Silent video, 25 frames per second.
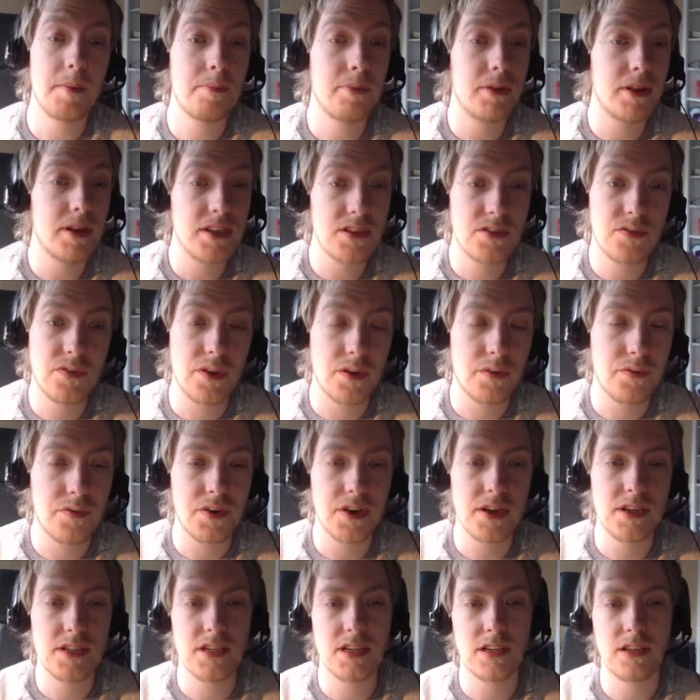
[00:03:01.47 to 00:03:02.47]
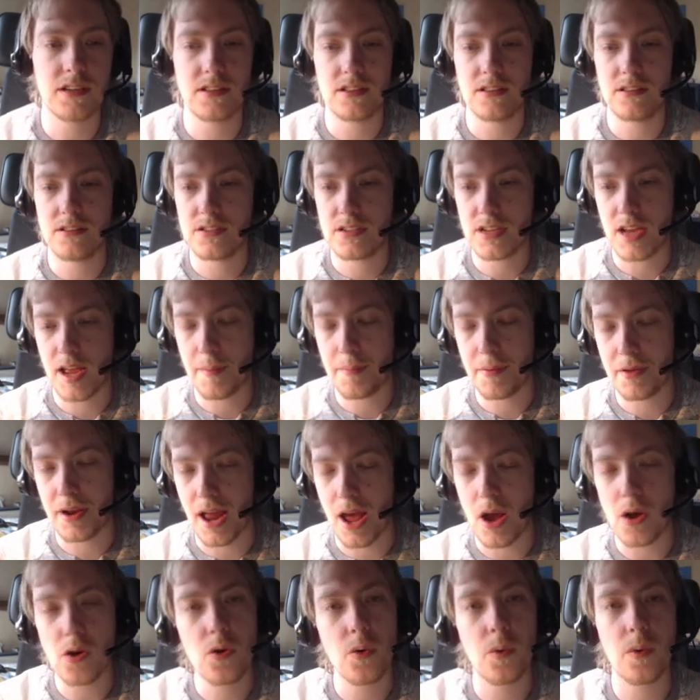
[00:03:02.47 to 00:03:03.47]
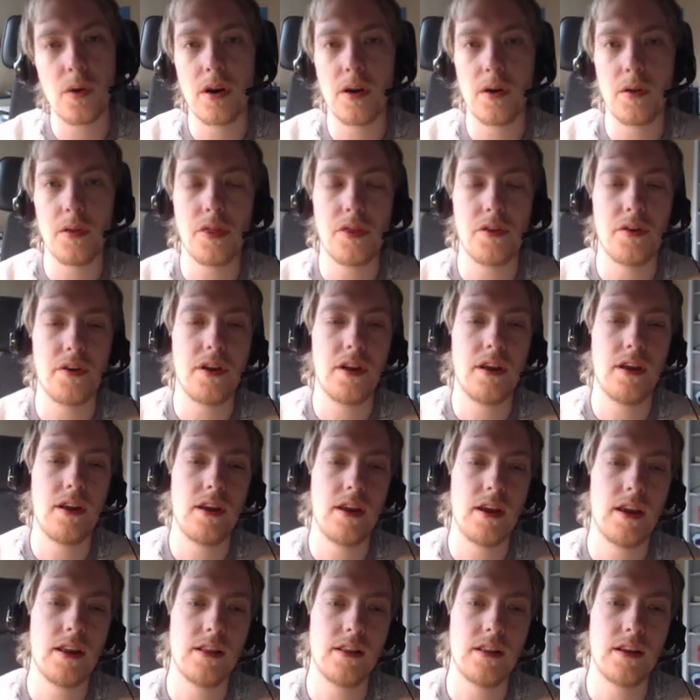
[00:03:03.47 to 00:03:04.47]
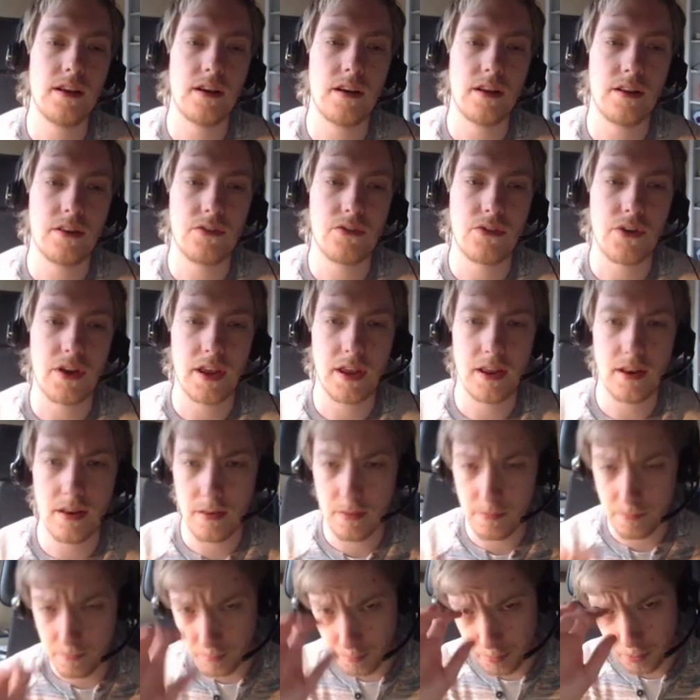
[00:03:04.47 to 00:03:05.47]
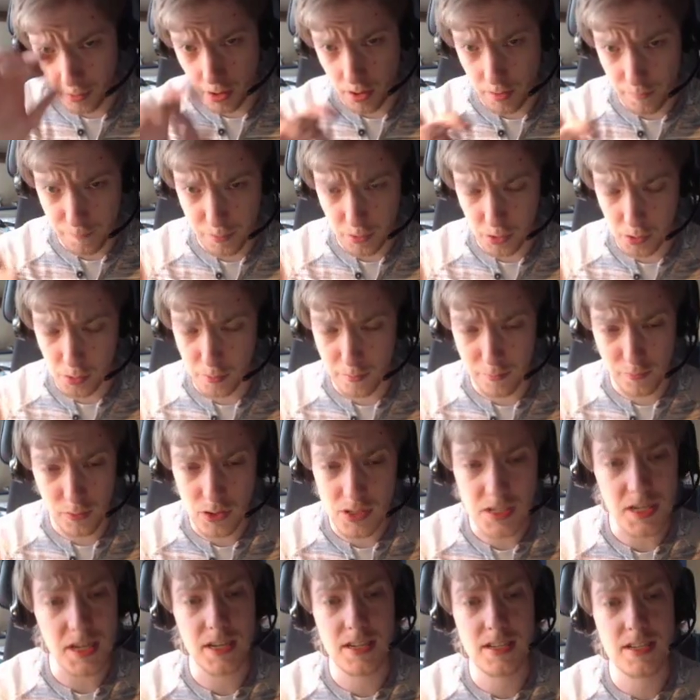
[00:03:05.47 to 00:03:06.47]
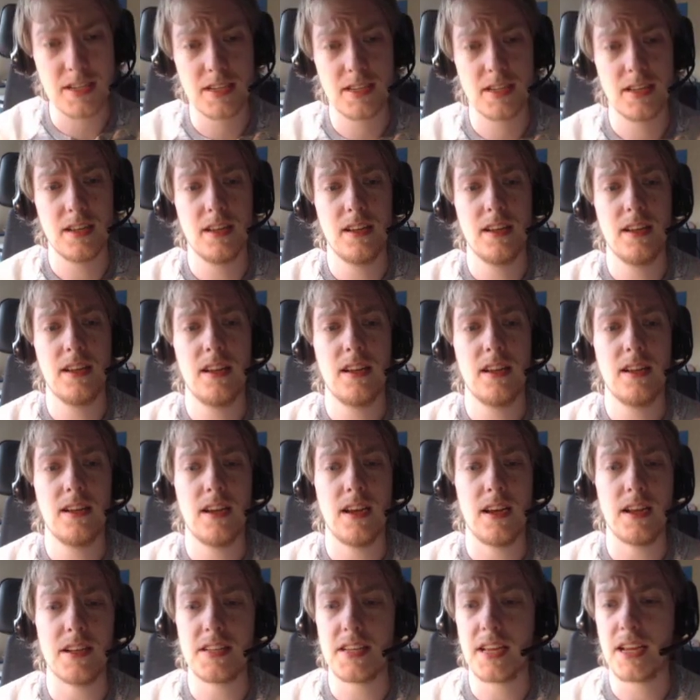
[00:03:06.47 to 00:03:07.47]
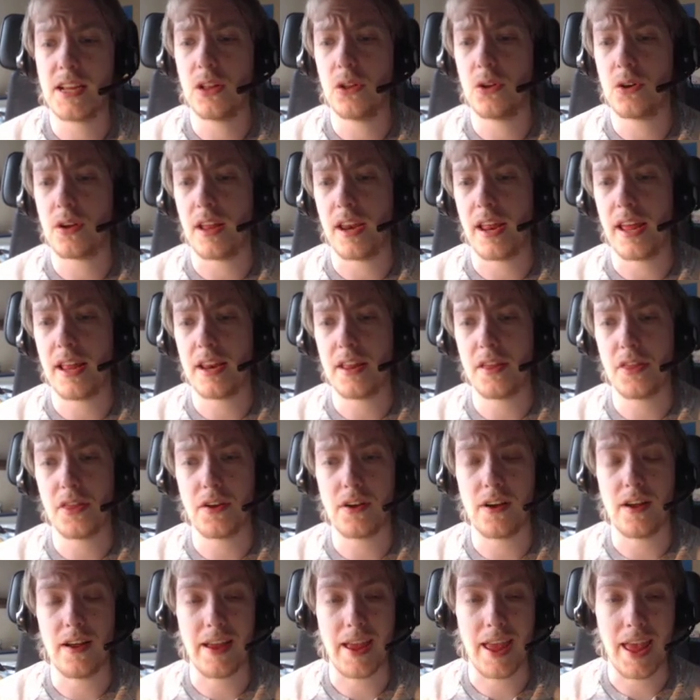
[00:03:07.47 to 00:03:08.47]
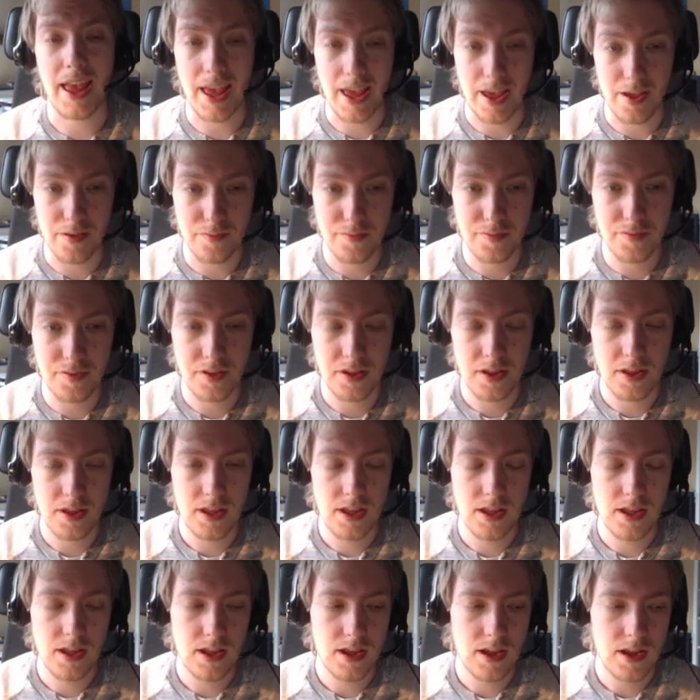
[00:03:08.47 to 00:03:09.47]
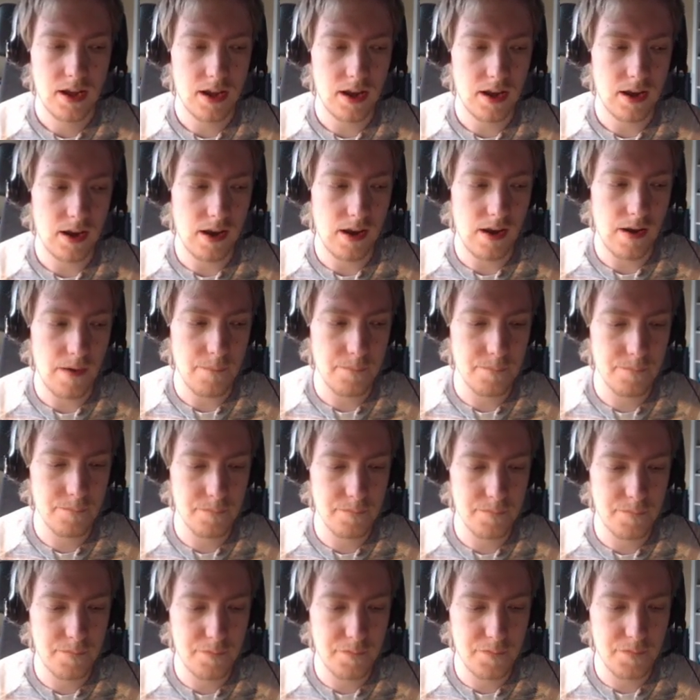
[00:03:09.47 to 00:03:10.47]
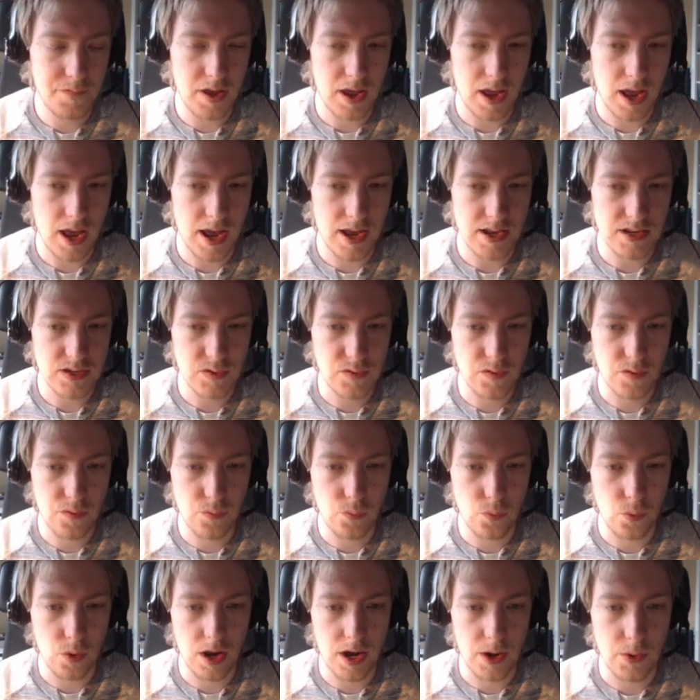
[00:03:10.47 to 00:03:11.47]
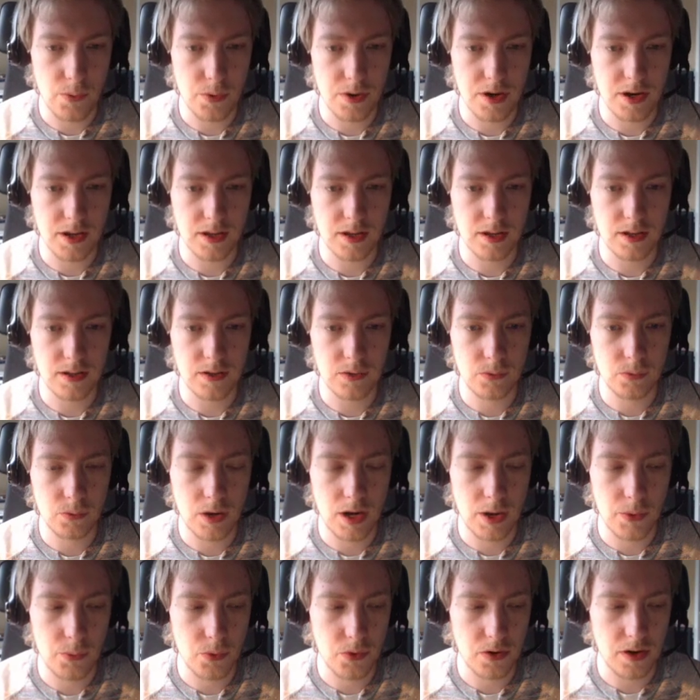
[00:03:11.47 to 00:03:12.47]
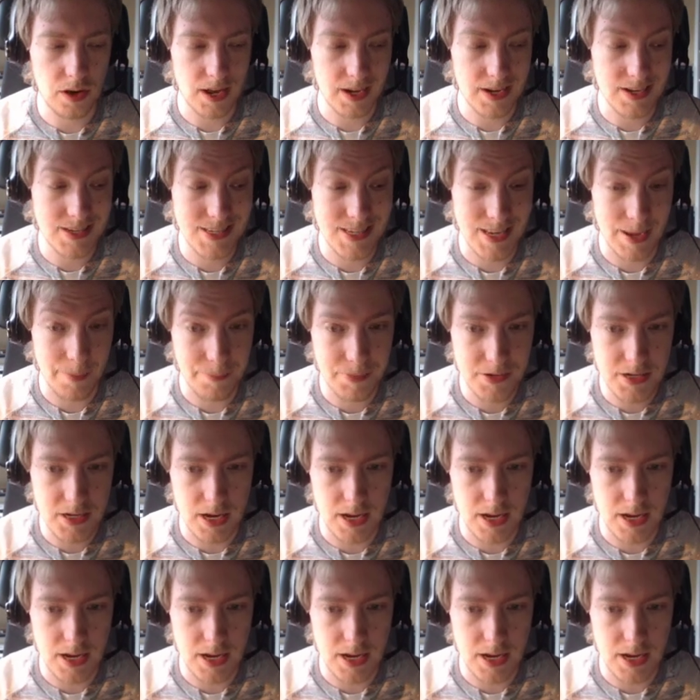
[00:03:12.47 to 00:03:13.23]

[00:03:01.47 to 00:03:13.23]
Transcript: please feel free to type in Alka1093 in the trade part of Pokémon Vortex and take a look at anything I have. As for what I would accept